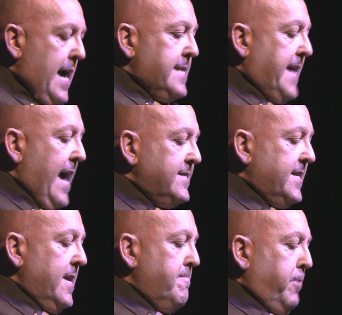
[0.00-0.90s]

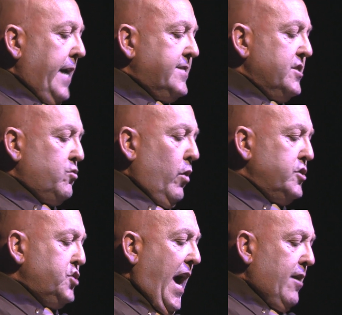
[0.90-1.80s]
dancing in places where
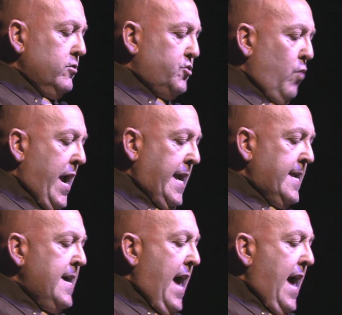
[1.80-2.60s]
shadows reign